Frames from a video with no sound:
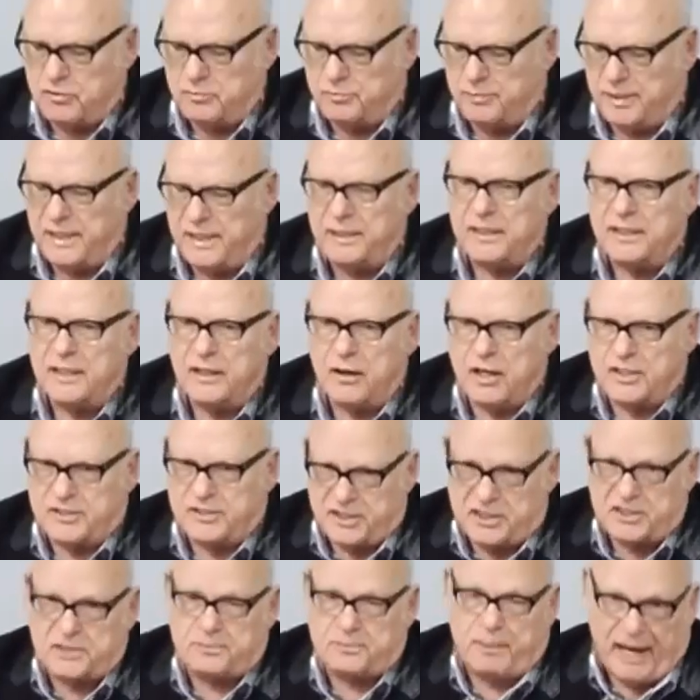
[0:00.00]
be is
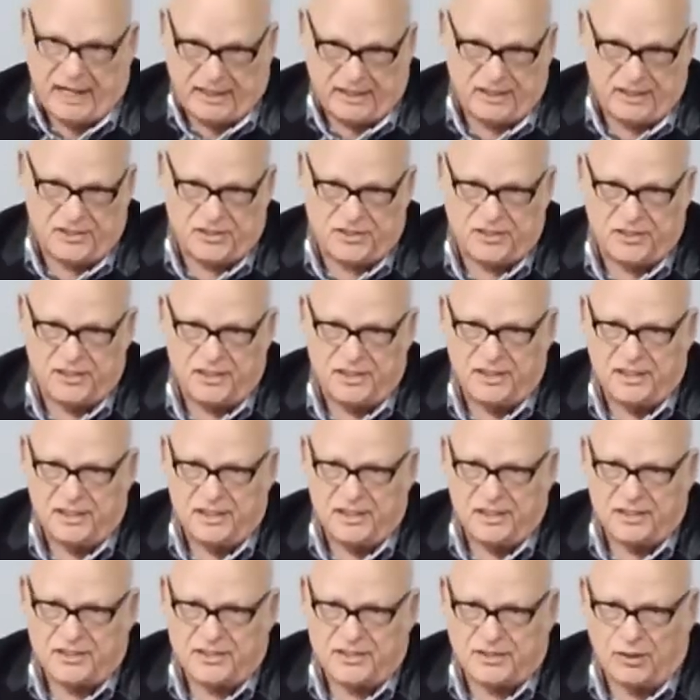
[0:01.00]
in Spanish.
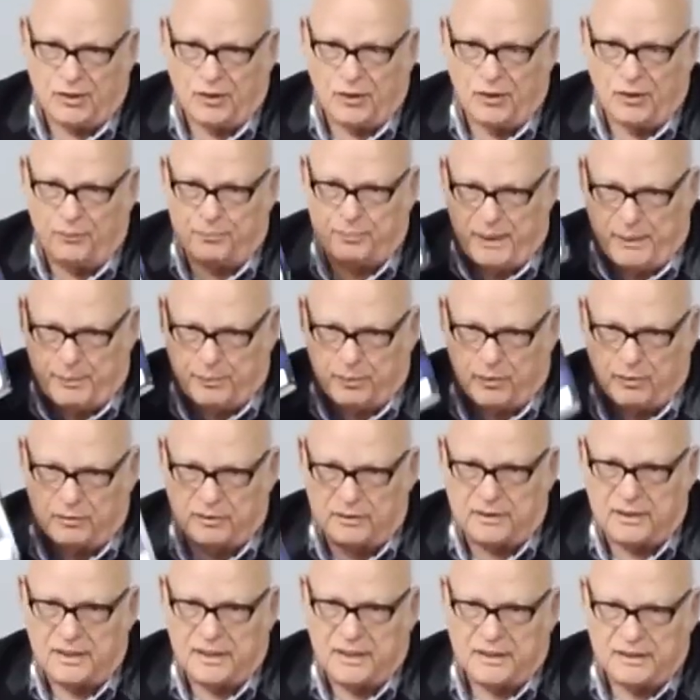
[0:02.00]
So people
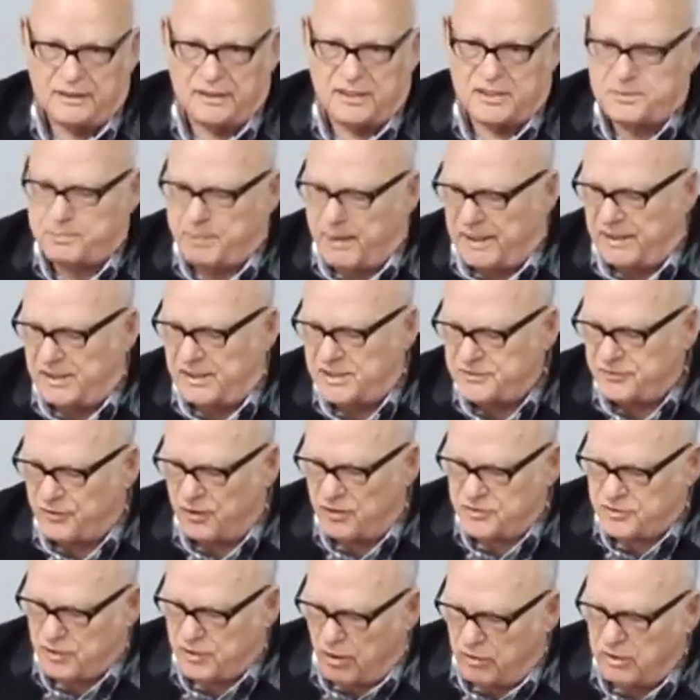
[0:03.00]
want the Spanish
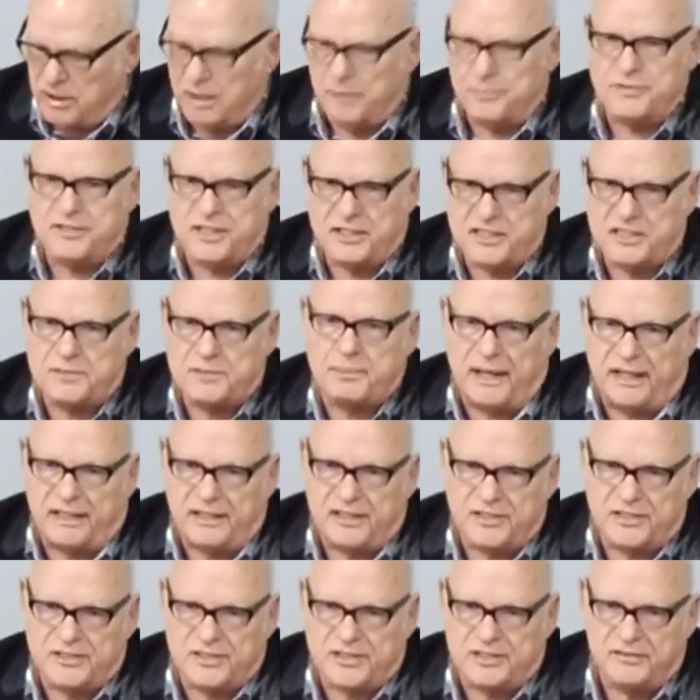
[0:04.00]
version. All of them's in
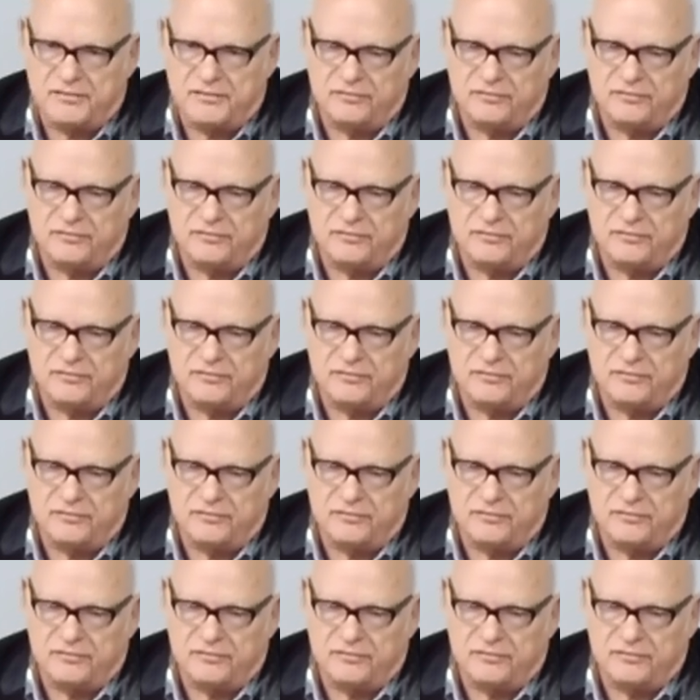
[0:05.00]
Spanish.